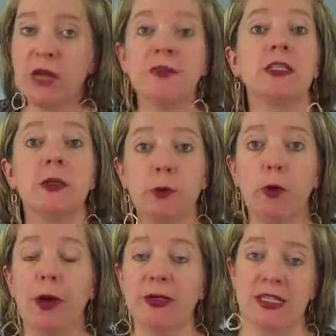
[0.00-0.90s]
off, it's going to
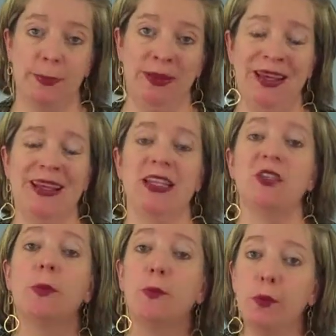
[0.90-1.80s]
require some planning,
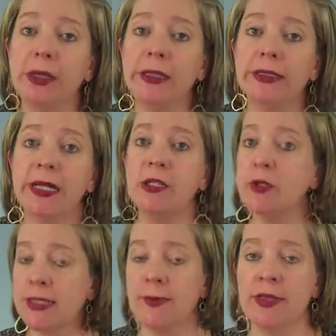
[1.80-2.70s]
so I'm really glad you
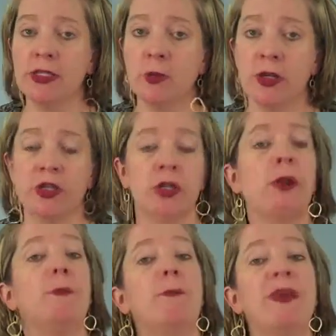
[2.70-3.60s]
sent me this question
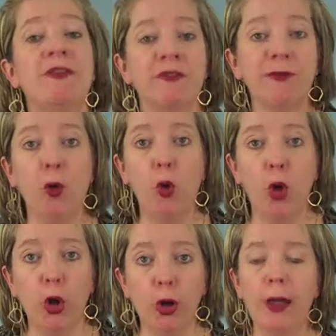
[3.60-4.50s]

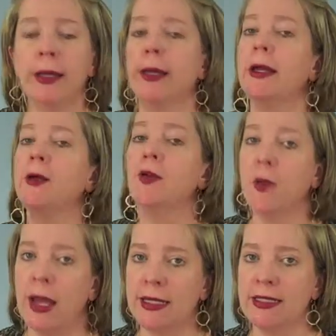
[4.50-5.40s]
before you
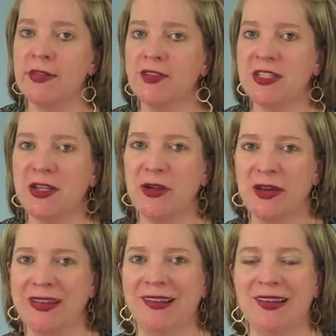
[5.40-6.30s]
headed to visit your
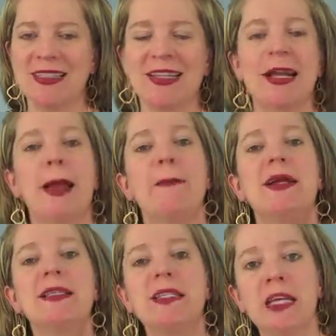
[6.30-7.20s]
in-laws,
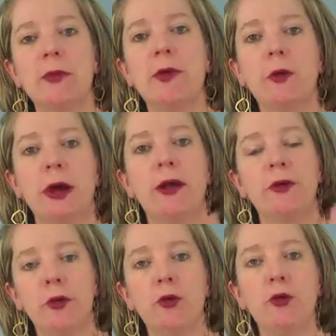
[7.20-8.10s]
because it's going to require
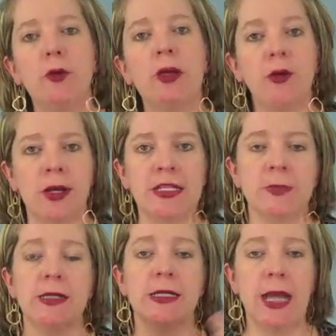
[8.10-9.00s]
you and your
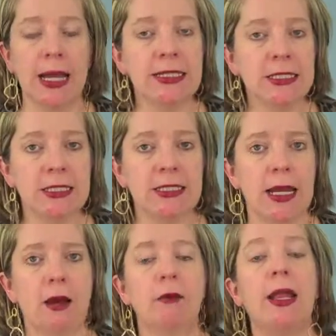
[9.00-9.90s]
husband to kind of sit
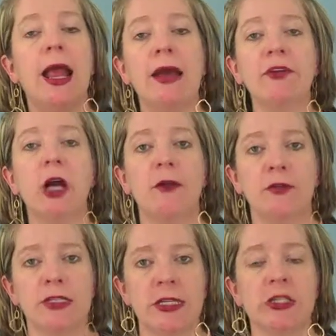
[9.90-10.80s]
down and have a
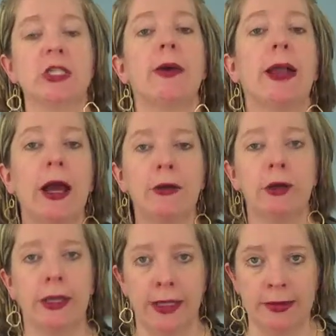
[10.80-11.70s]
conversation about how you're
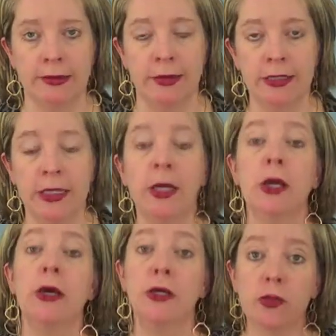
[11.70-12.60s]
going to handle it.
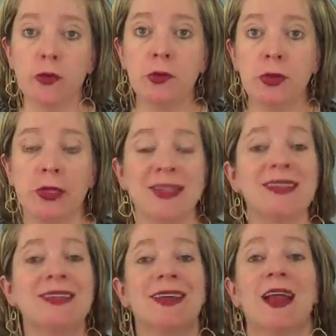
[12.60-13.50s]
Truth
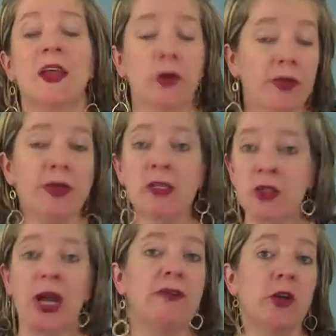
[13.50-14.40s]
is, your in-laws
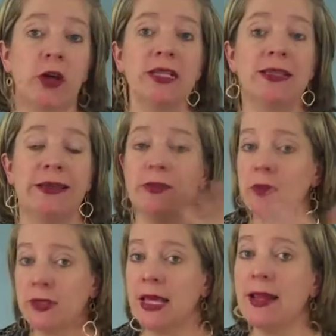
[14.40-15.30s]
drive you crazy.
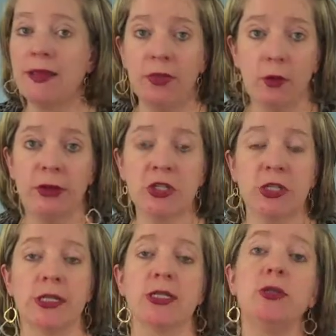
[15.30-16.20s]
You said it in the
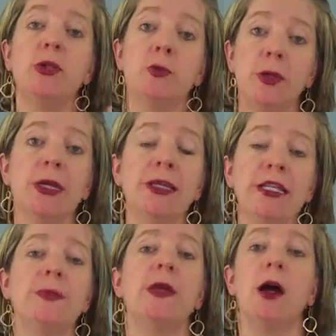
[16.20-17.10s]
question, so you really need
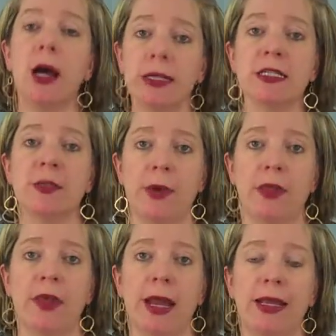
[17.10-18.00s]
to be honest
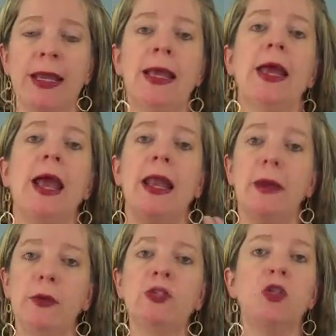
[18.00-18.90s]
about that. And I
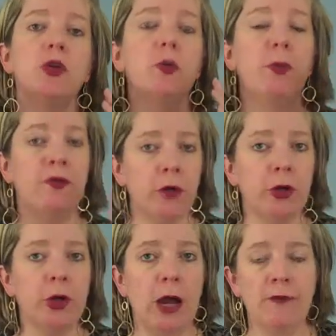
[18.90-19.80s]
want you, before
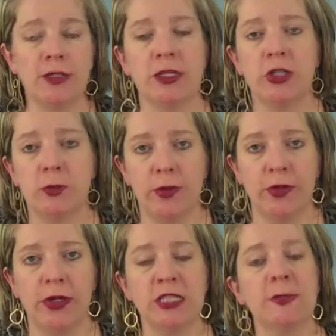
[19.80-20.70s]
your conversation with
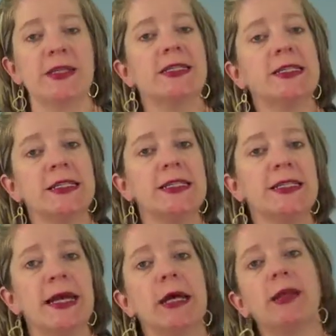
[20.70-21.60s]
your husband, to sit
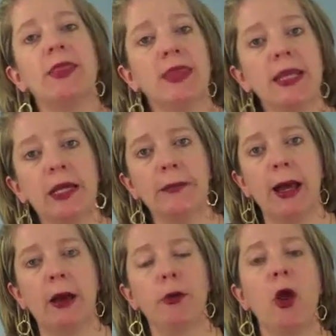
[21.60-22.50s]
down and think
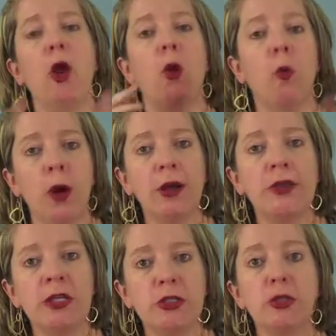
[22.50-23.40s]
about what do
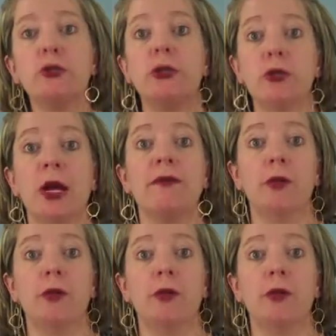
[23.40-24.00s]
they do to drive you